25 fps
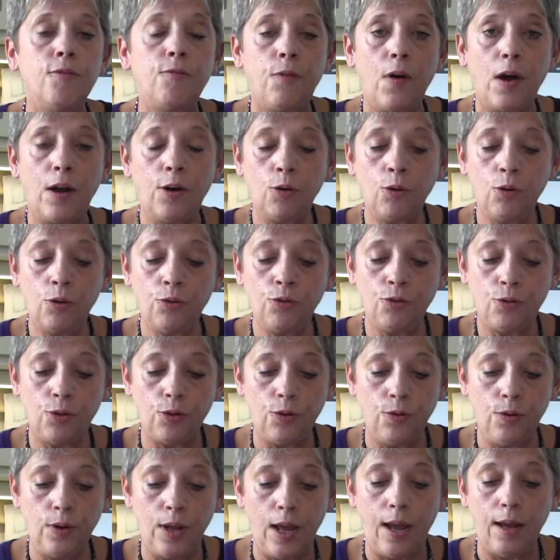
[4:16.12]
Federal
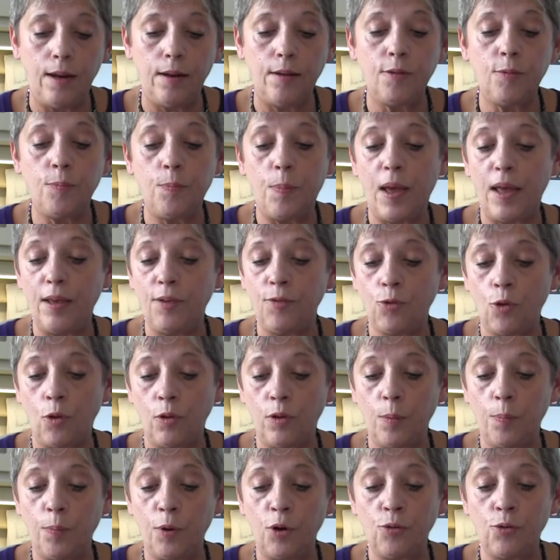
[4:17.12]
student aid is based
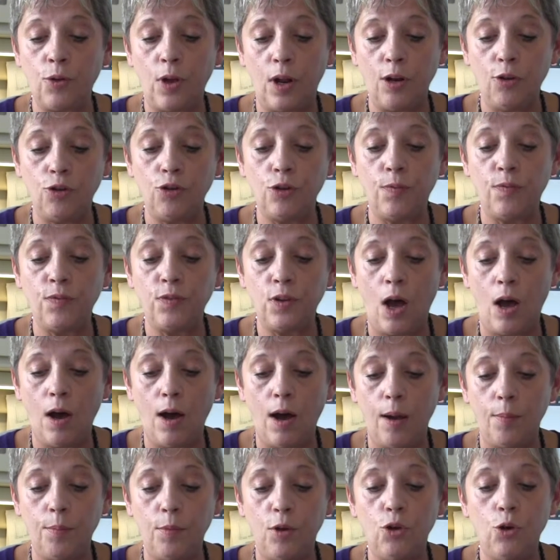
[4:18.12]
on the percentage of
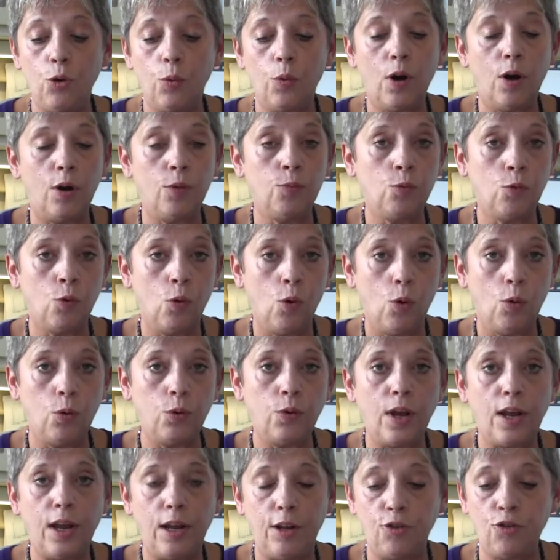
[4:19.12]
time you are
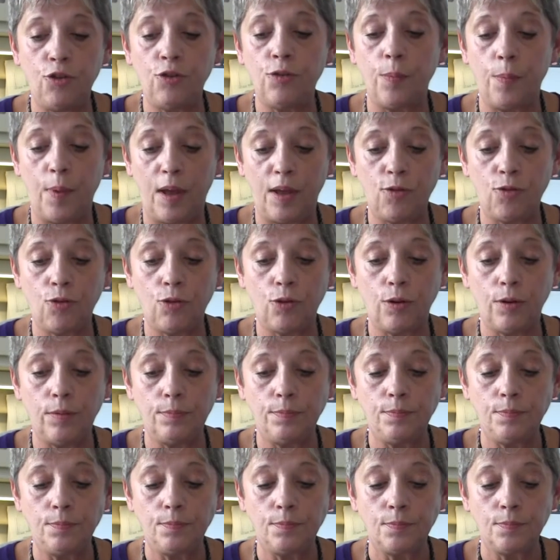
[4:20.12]
enrolled each semester.
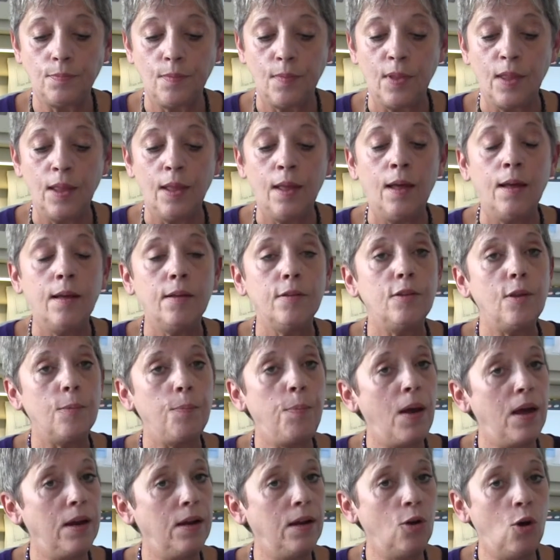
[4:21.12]

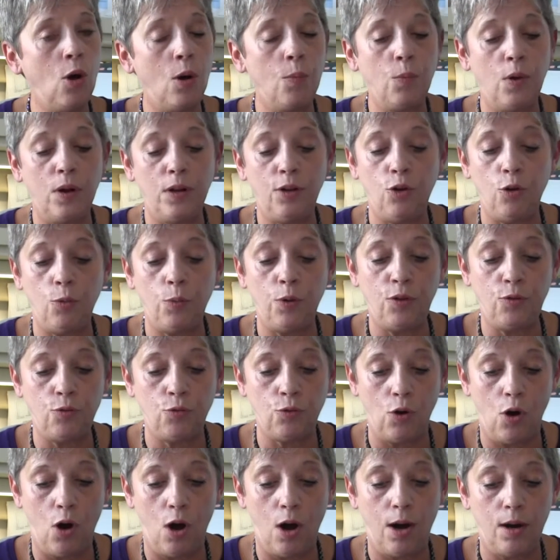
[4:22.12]
Depending on when you
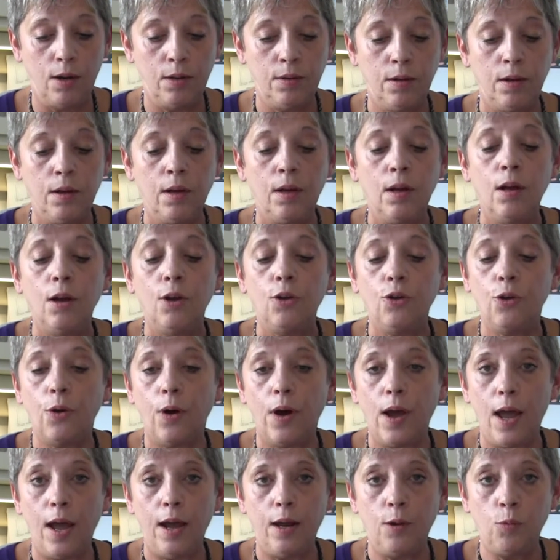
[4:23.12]
withdraw,
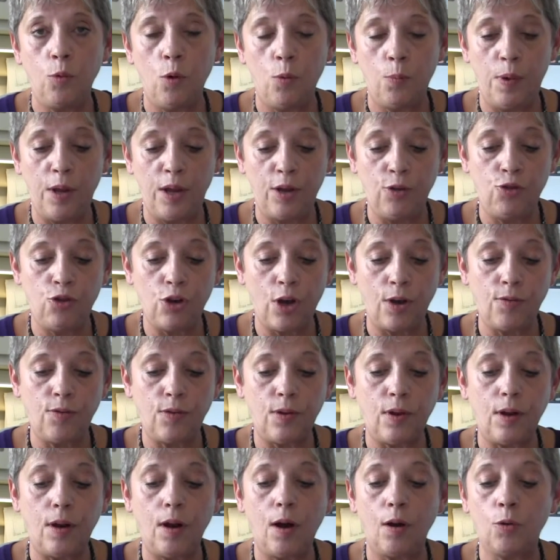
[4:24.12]
your aid will be
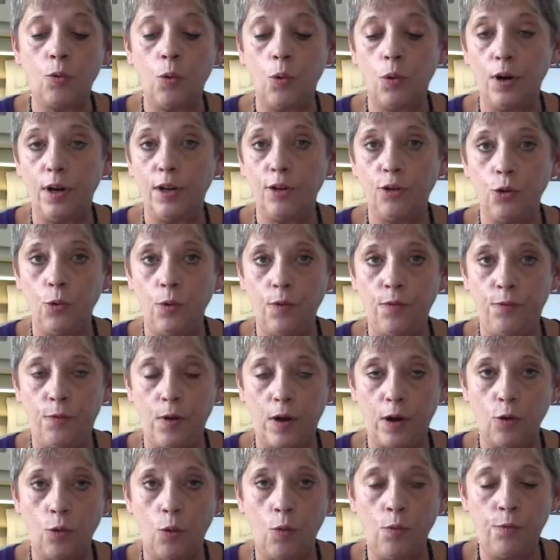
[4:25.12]
adjusted according to a
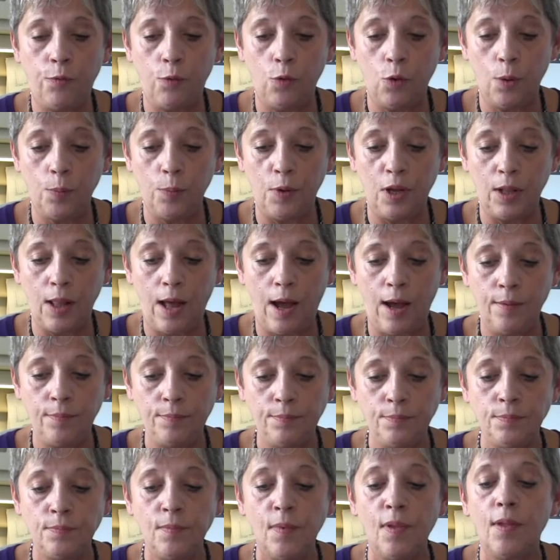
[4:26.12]
federal formula,
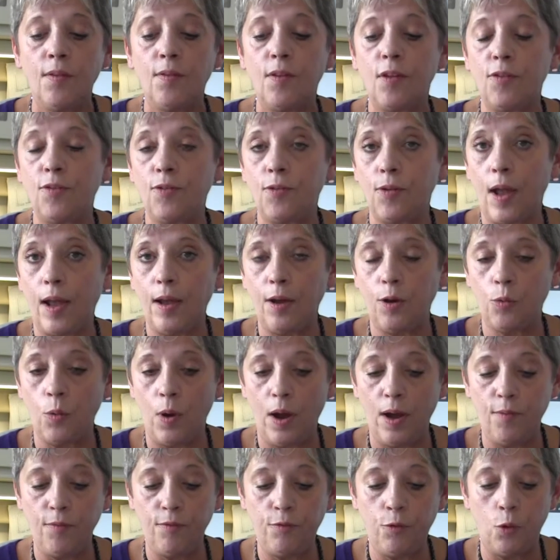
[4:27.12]
the state
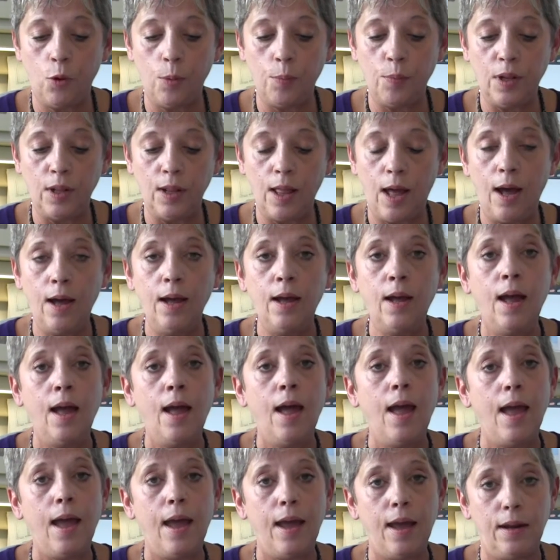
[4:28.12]
grant formula,
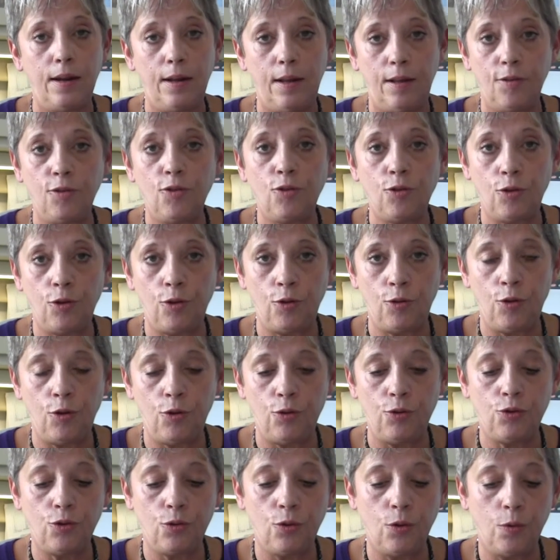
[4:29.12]
and
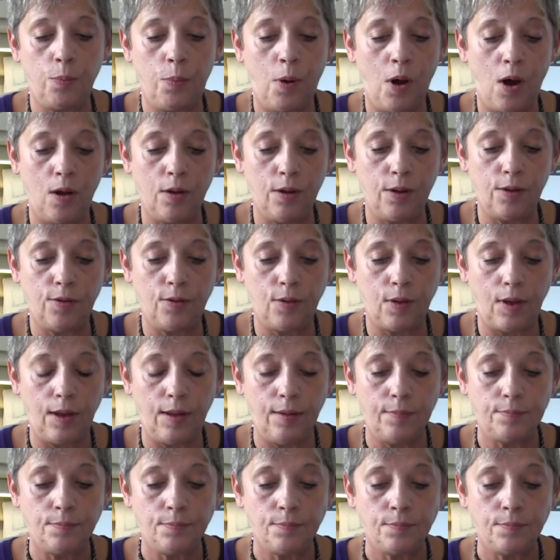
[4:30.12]
institutional policy.